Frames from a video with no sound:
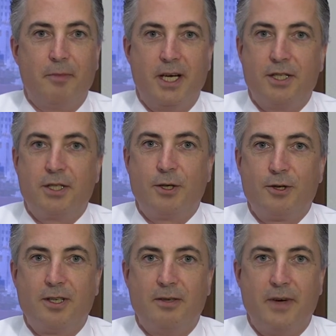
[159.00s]

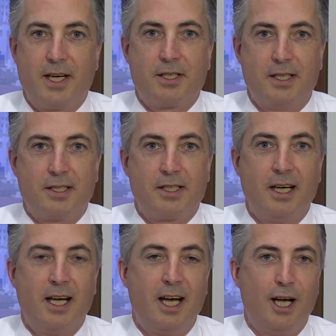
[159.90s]
institutional investors,
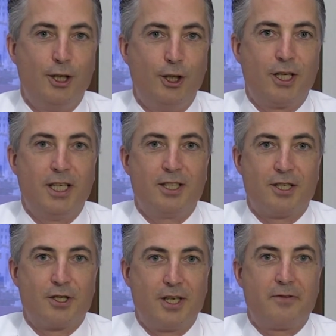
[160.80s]
looking to
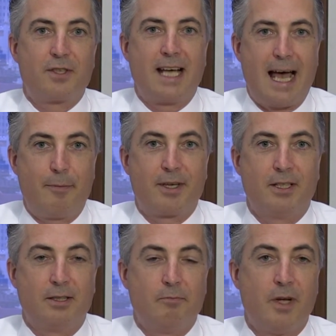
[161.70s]
shift
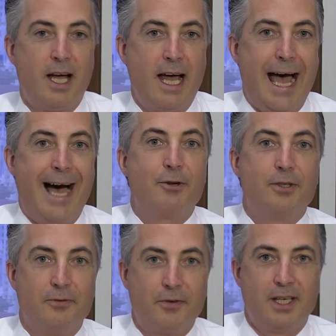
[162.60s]
capital out
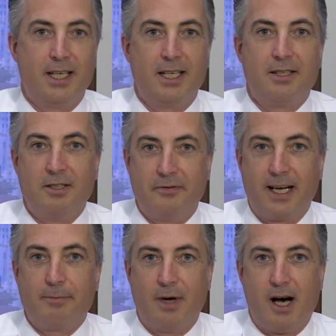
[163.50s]
of the
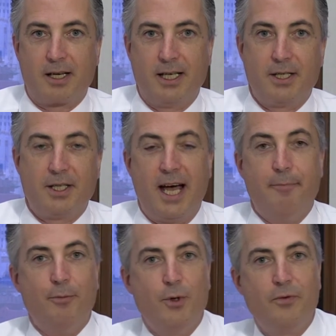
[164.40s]
developed markets
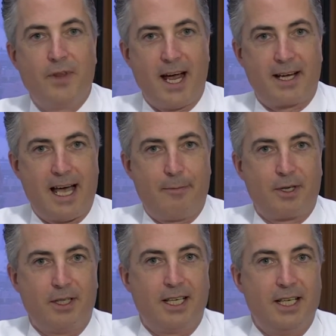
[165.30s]
and move that
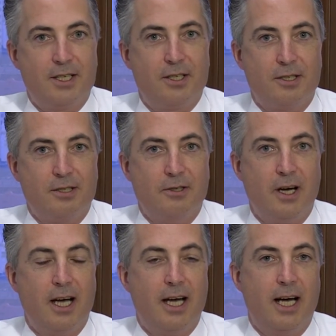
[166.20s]
capital into
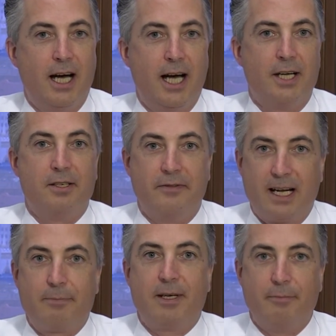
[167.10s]

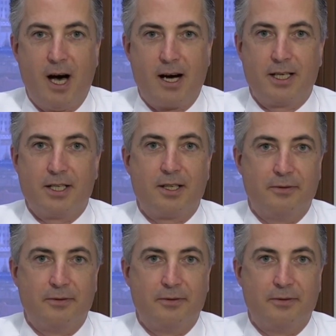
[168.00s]
developing markets, the